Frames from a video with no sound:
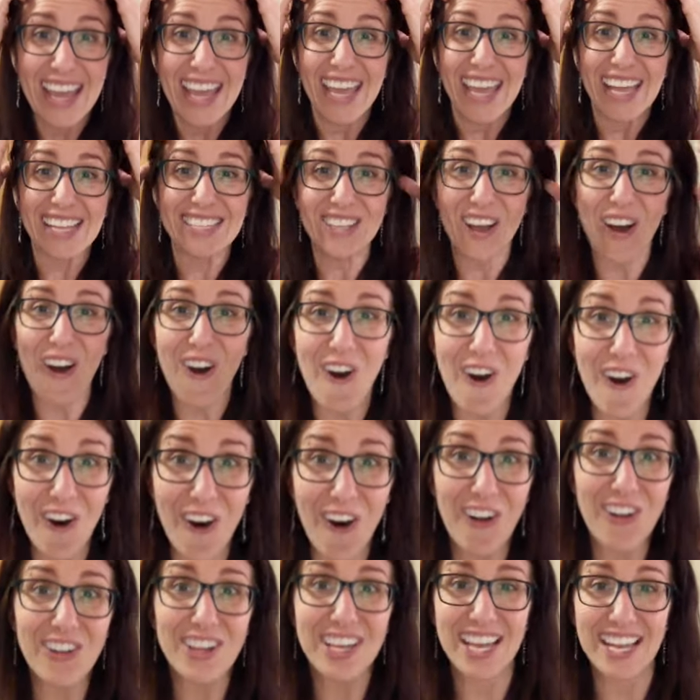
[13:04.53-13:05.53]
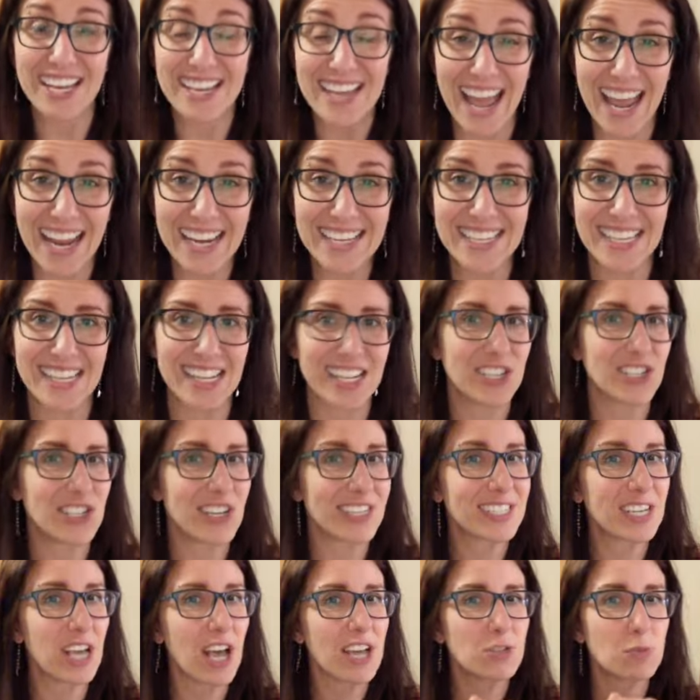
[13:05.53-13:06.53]
It's all connected, and
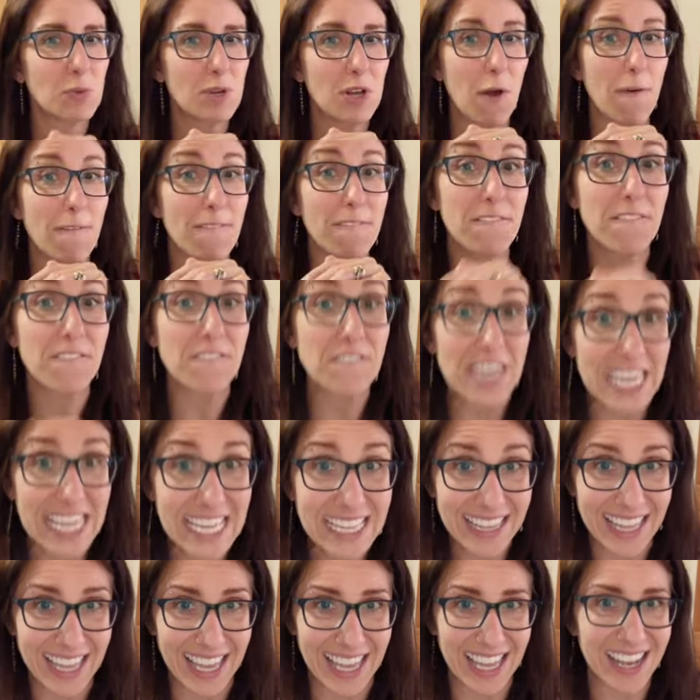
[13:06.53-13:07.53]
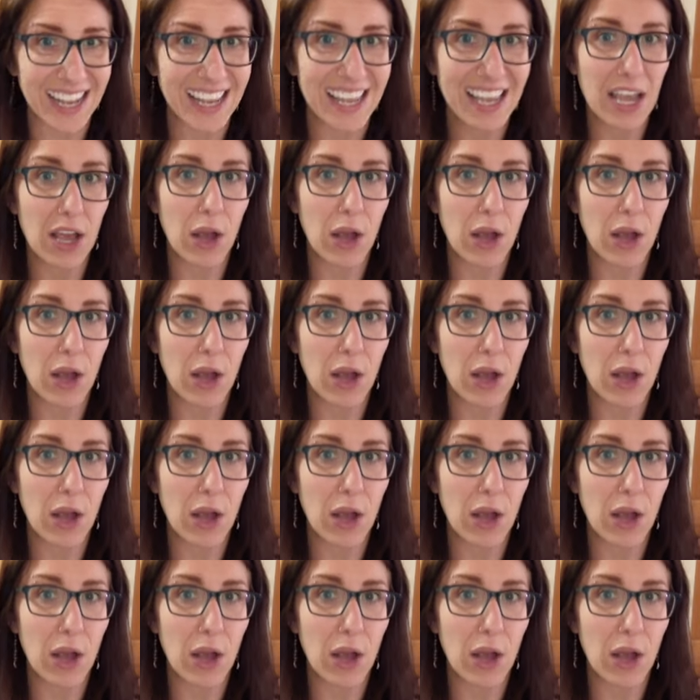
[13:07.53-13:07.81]
just because we don't feel it